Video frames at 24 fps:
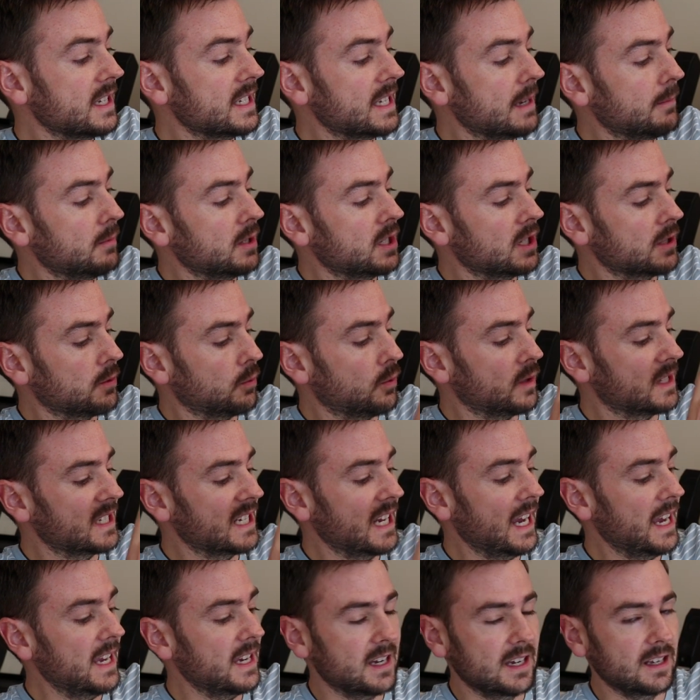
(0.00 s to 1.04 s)
of these images were
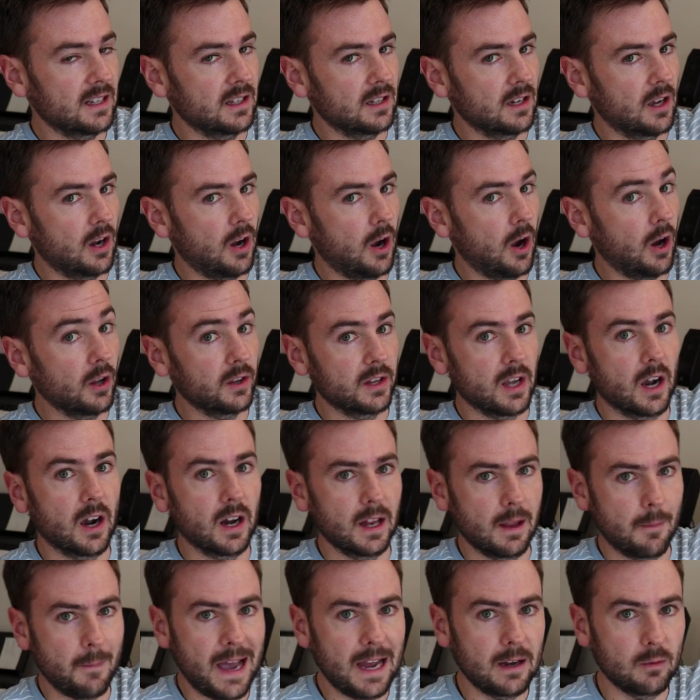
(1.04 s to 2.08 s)
taken on the
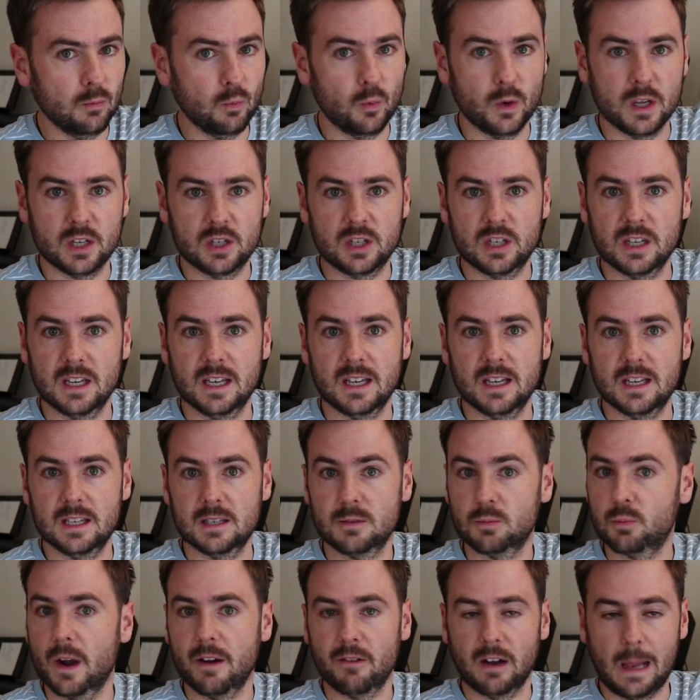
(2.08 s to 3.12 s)
Isle of Man, which
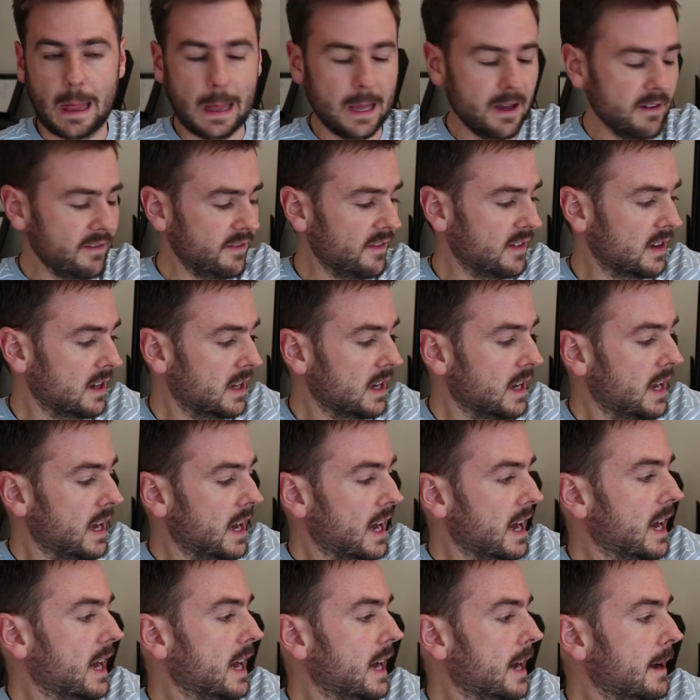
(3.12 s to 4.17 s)
is where I live,
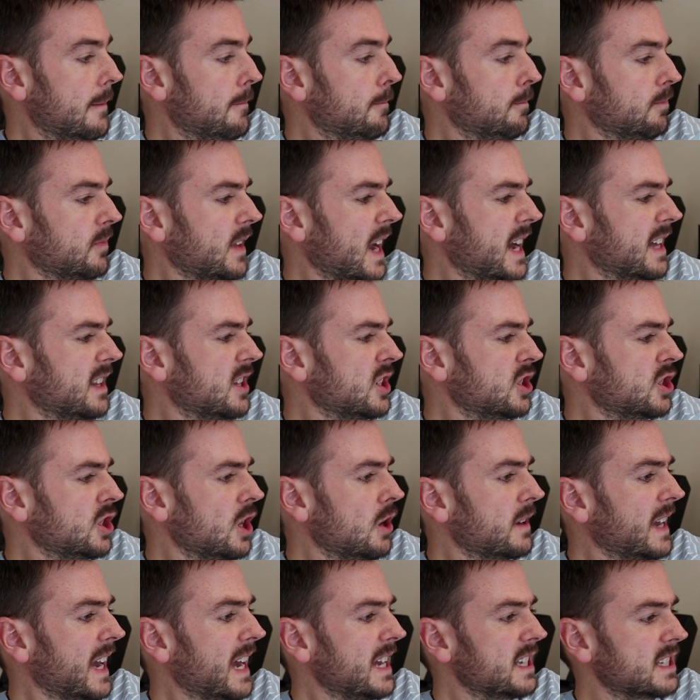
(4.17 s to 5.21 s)
um, and they
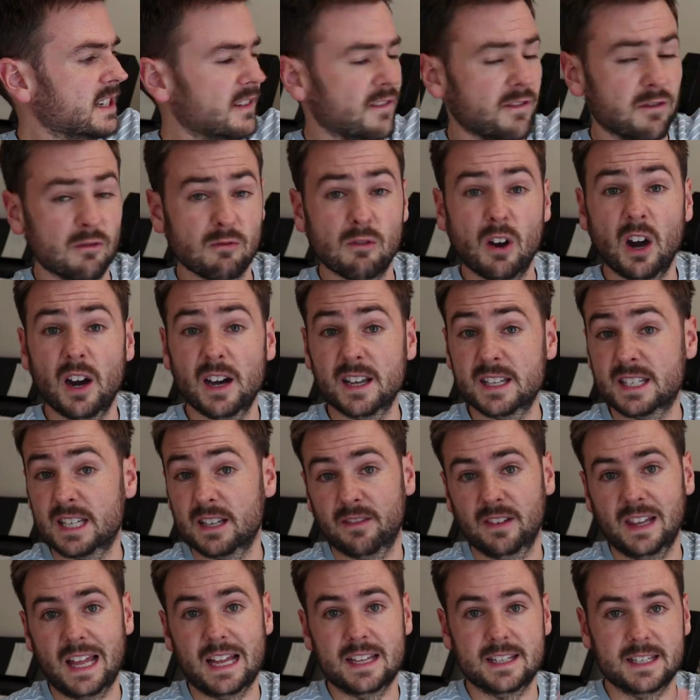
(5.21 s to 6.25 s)
showcase a
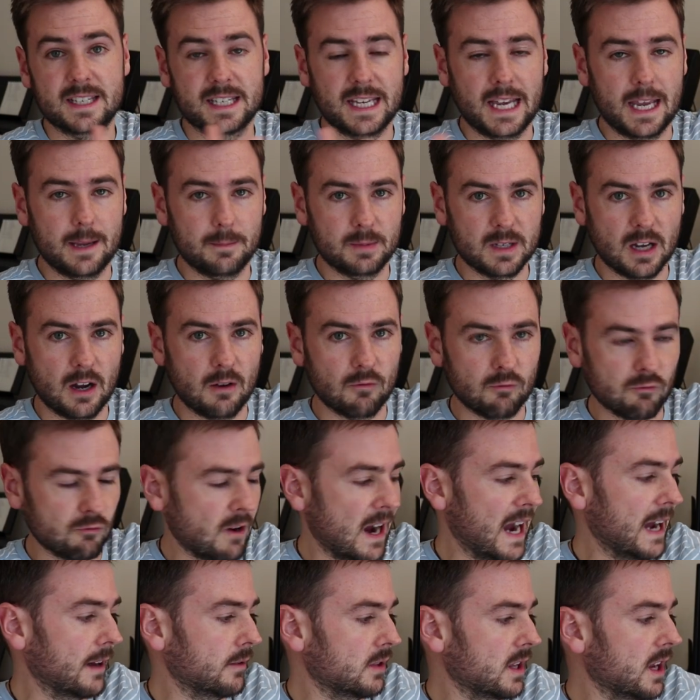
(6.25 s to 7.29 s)
variety of landscapes
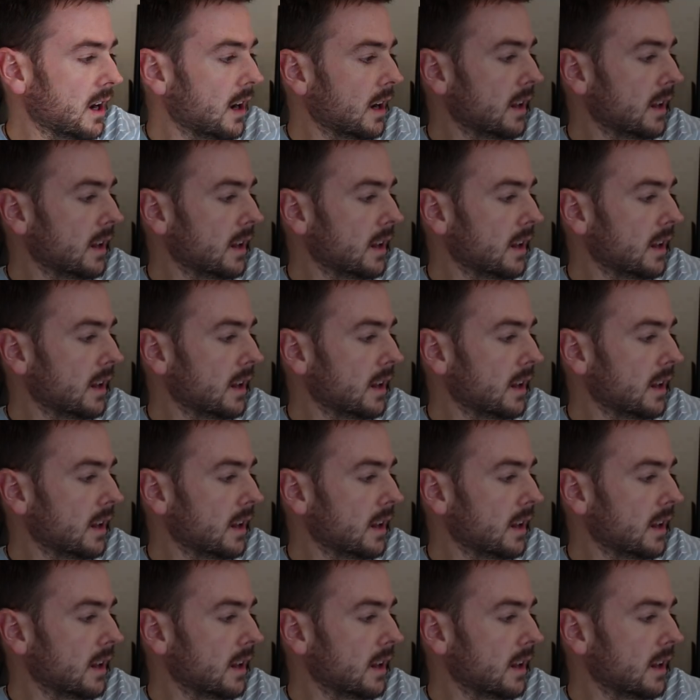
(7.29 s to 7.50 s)
around the